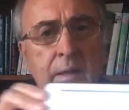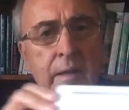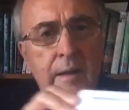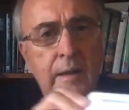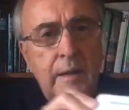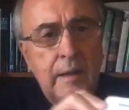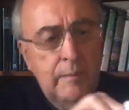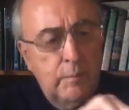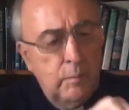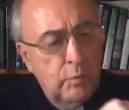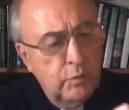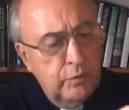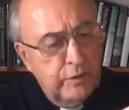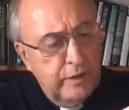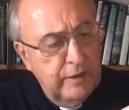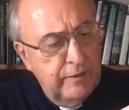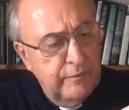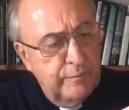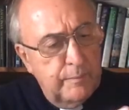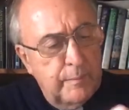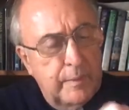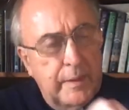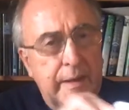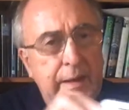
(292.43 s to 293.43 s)
it will
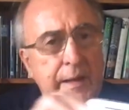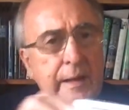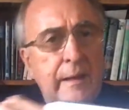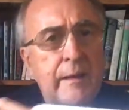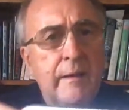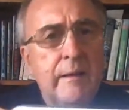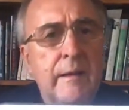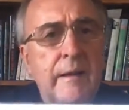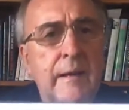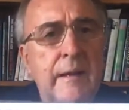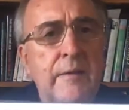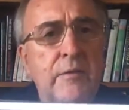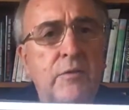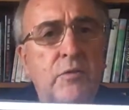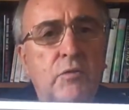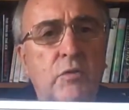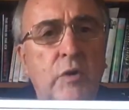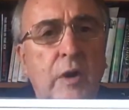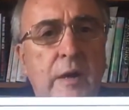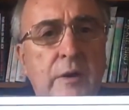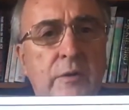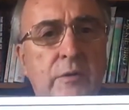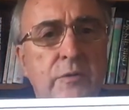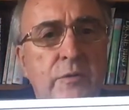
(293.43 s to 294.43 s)
give me
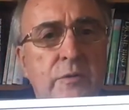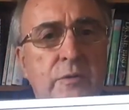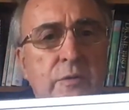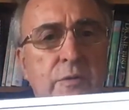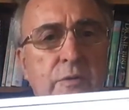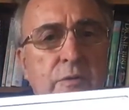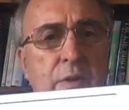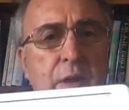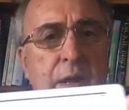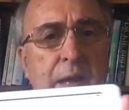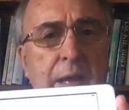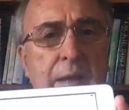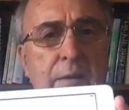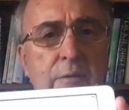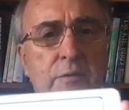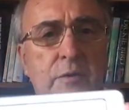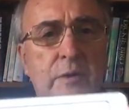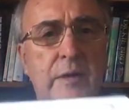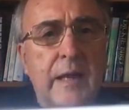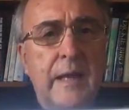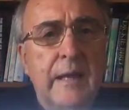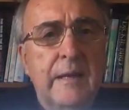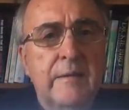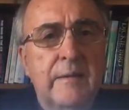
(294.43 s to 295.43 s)
instructions as to how to
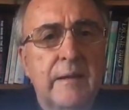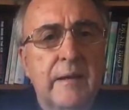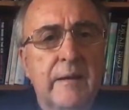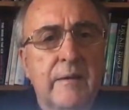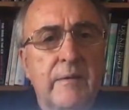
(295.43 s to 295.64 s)
get there.